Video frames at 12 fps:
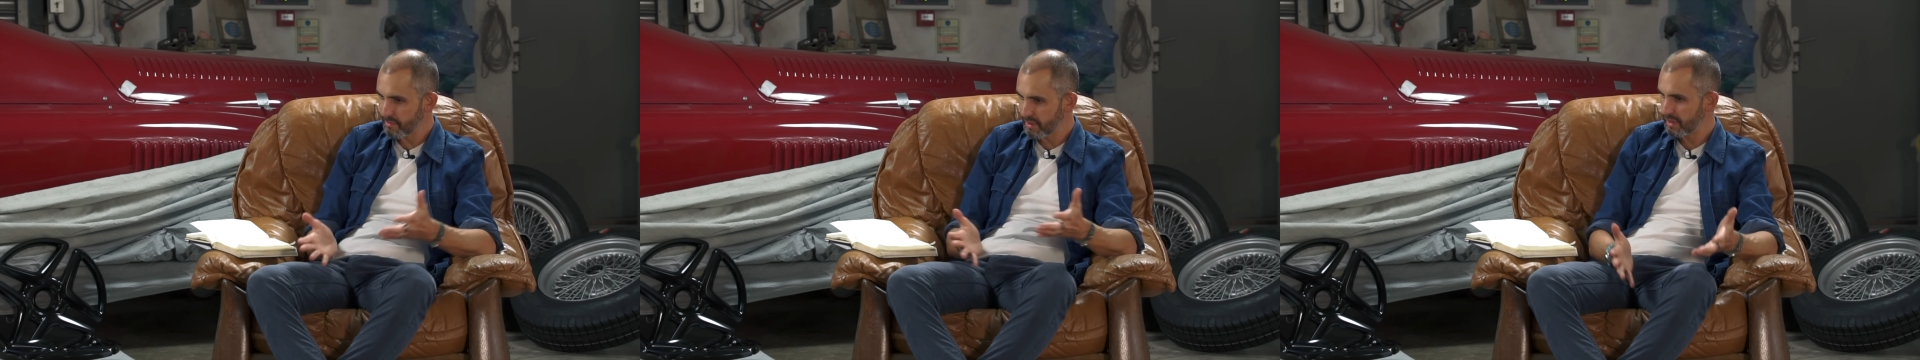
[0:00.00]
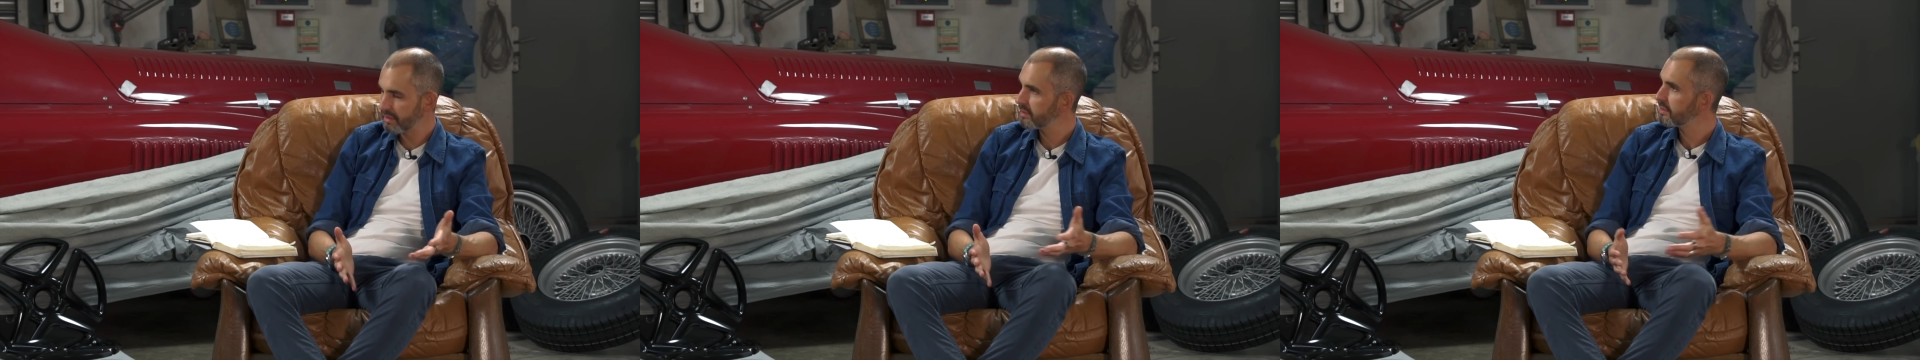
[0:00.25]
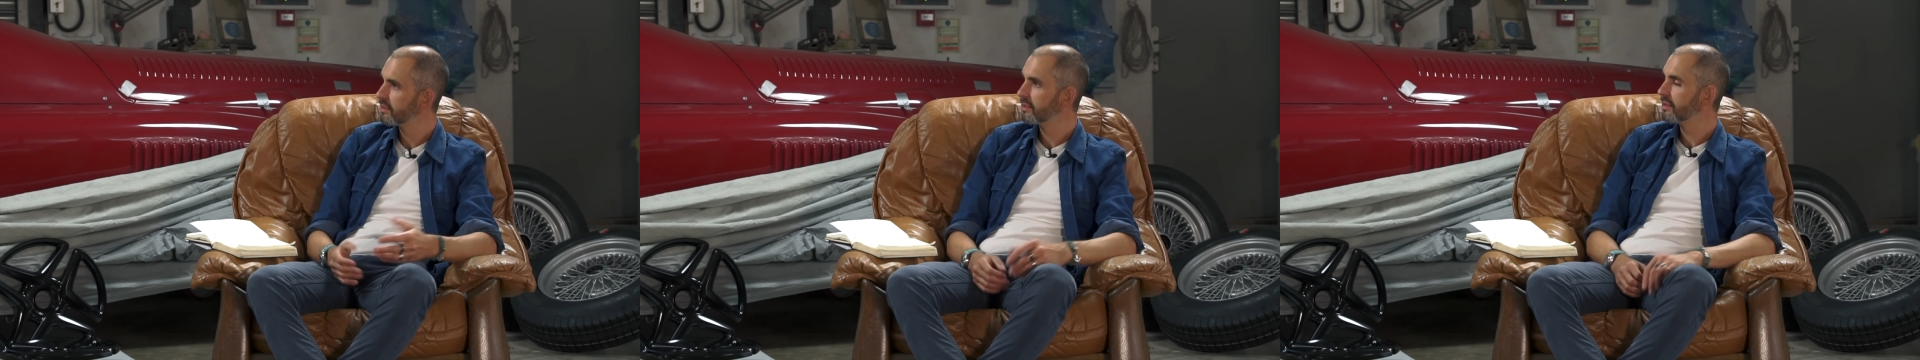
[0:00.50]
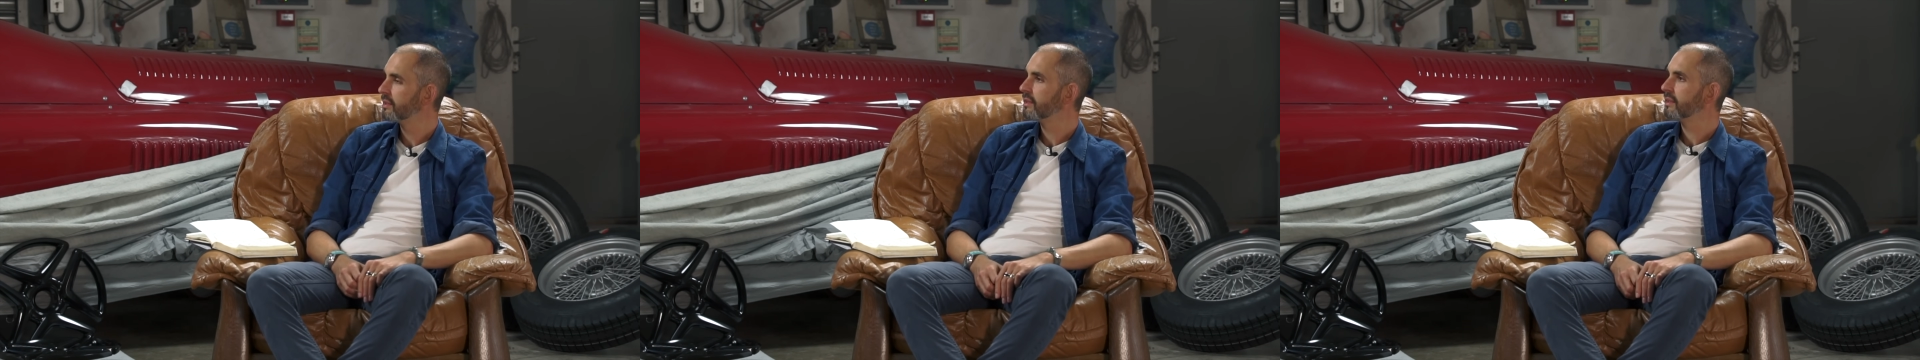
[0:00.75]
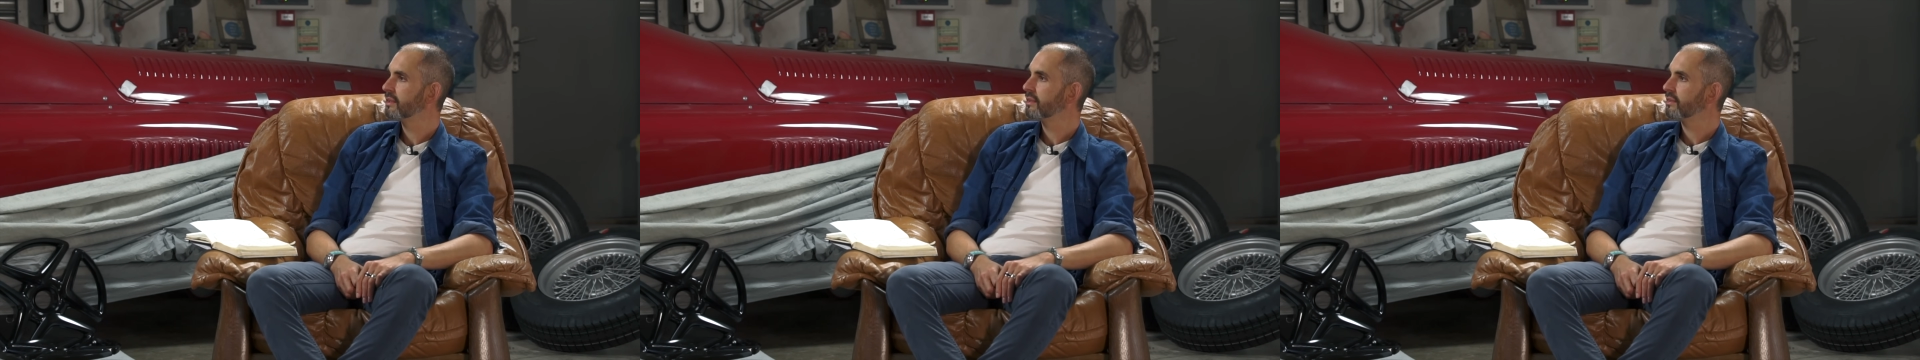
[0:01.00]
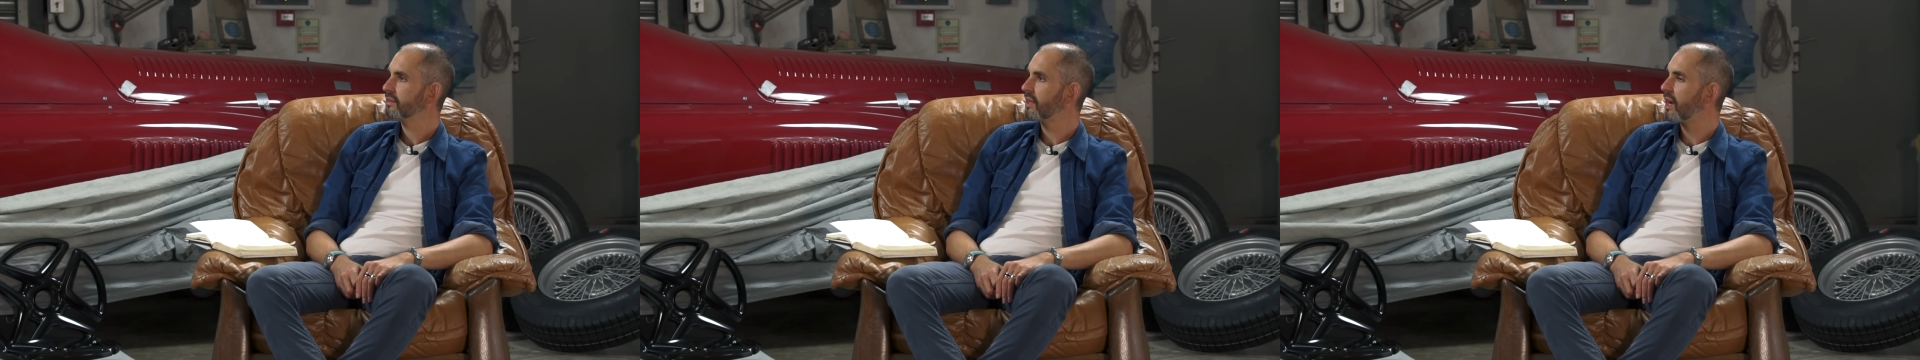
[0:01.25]
the
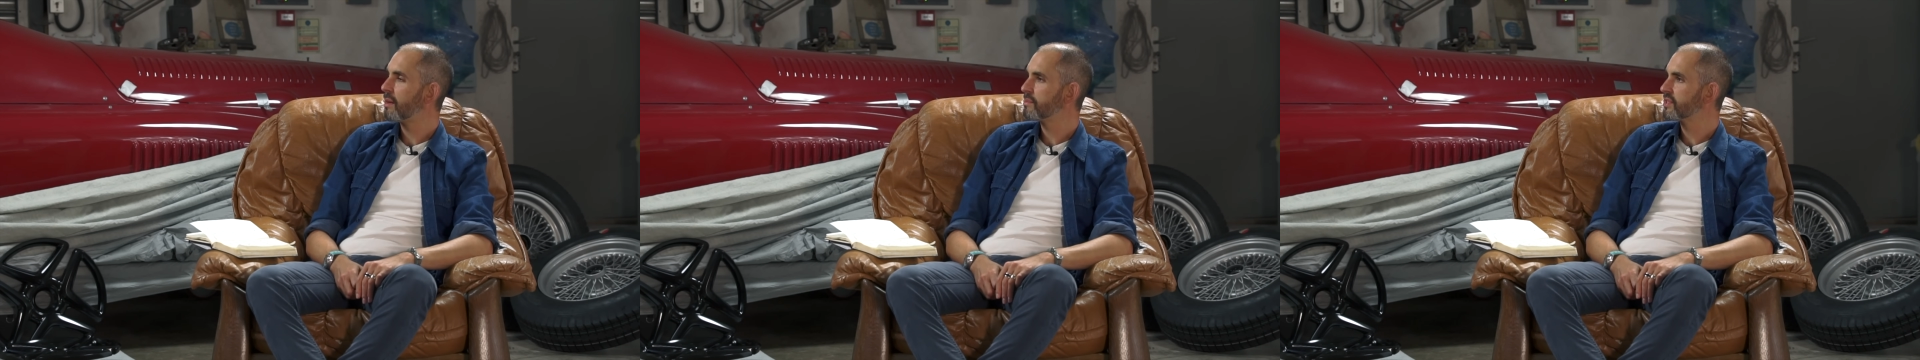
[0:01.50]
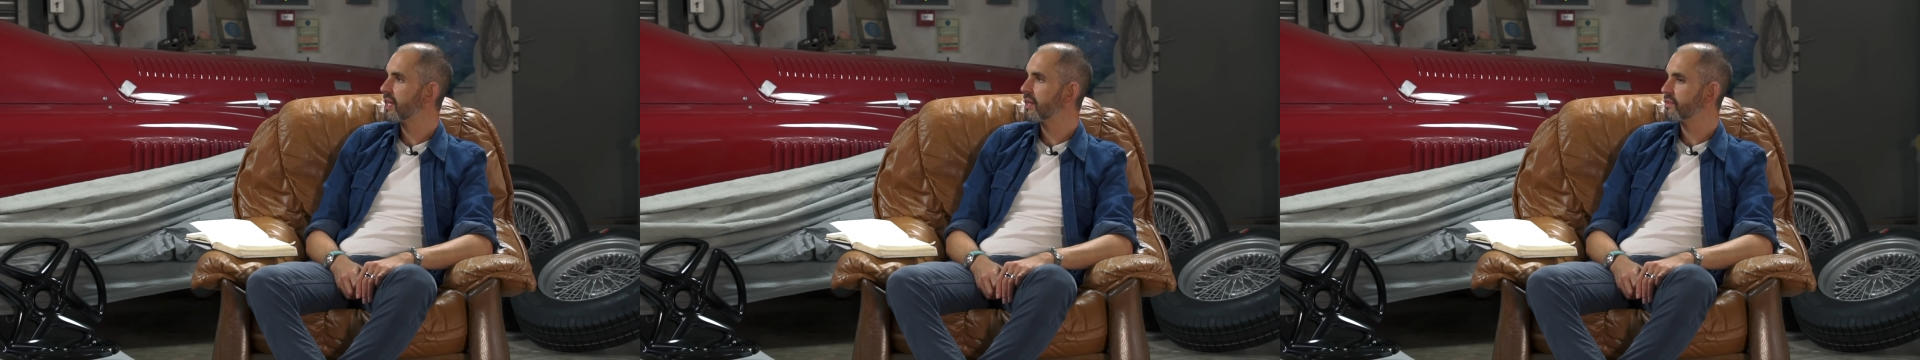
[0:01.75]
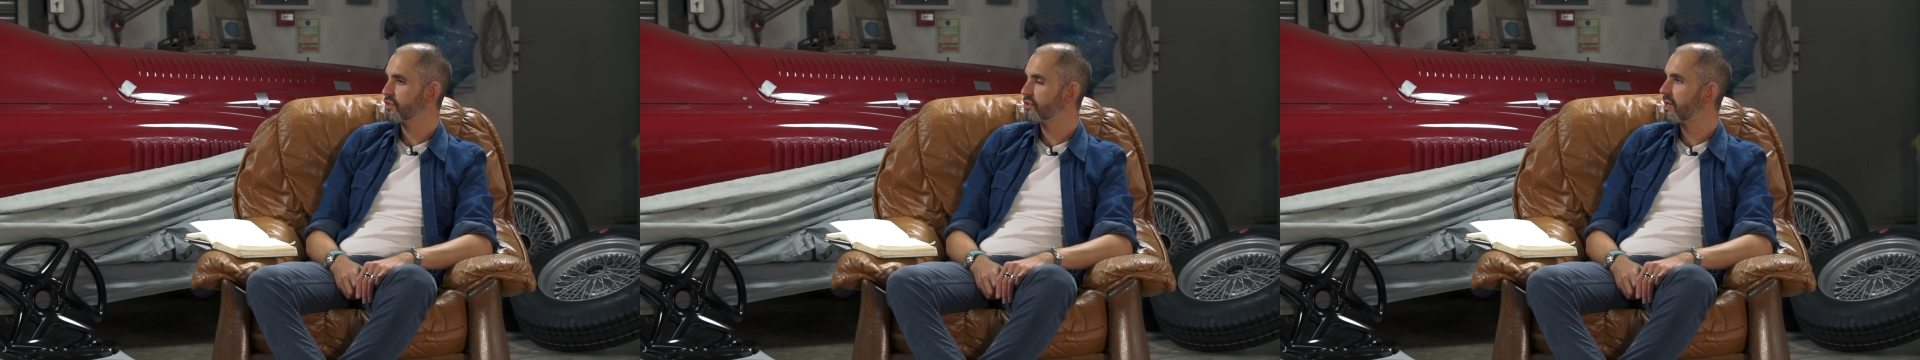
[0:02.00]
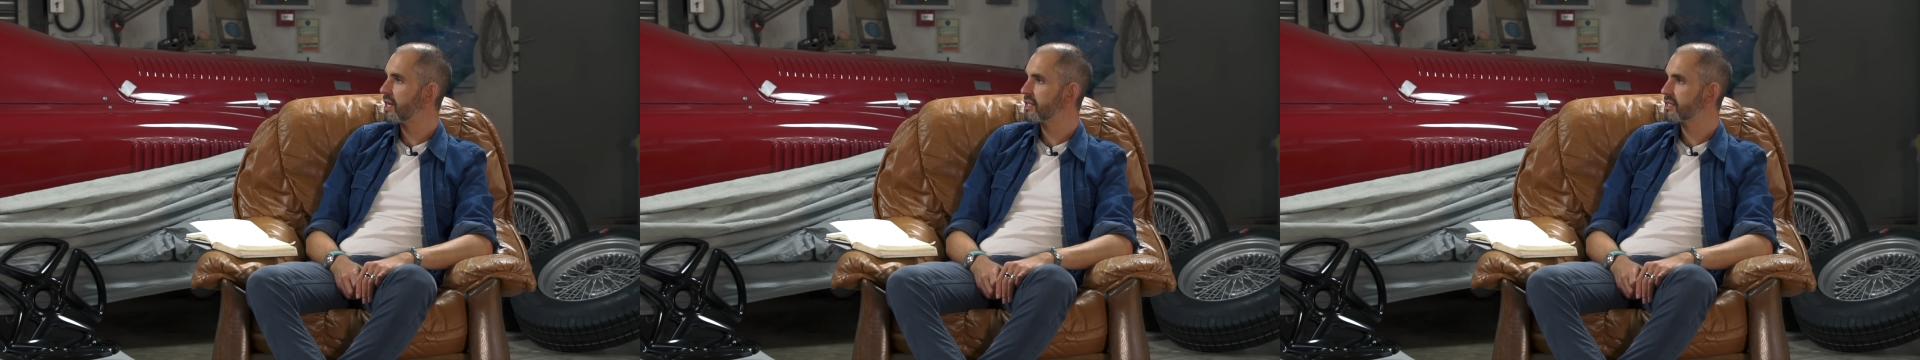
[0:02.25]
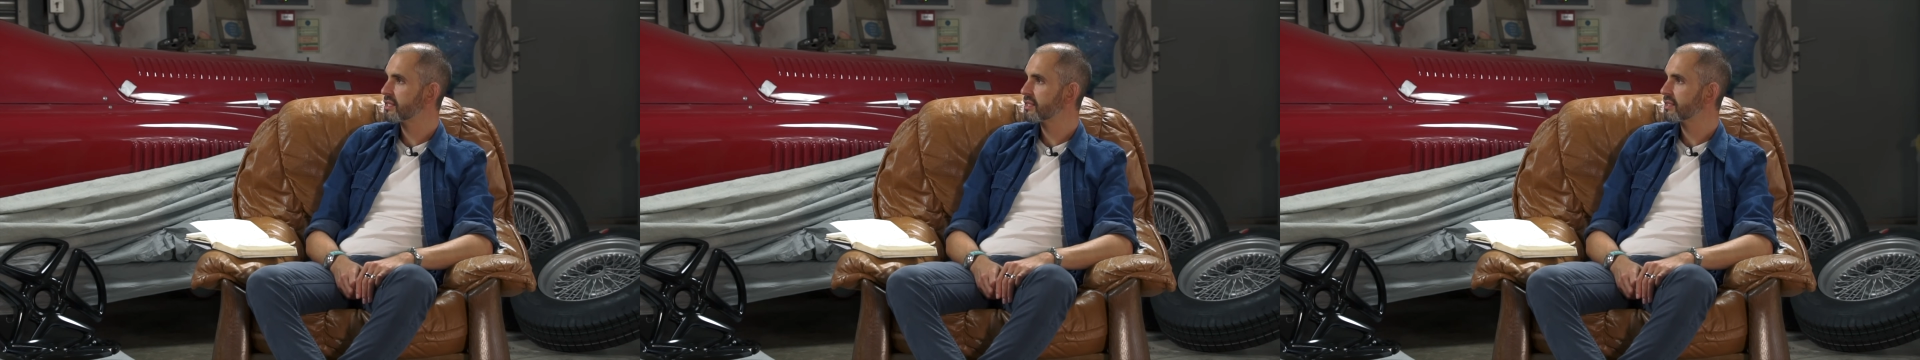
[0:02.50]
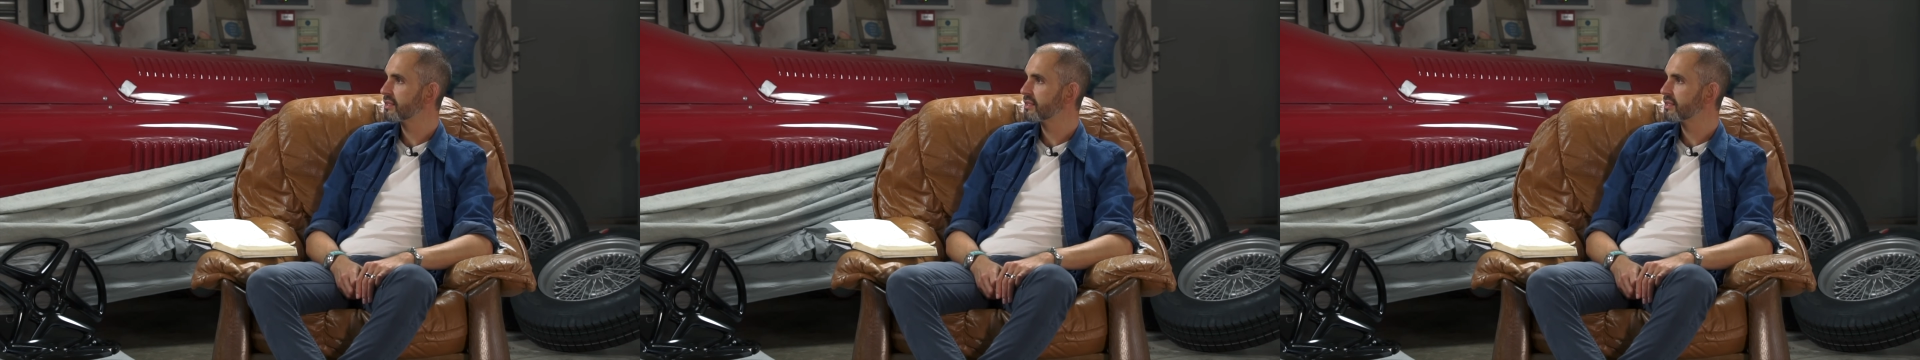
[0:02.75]
upset, the stress?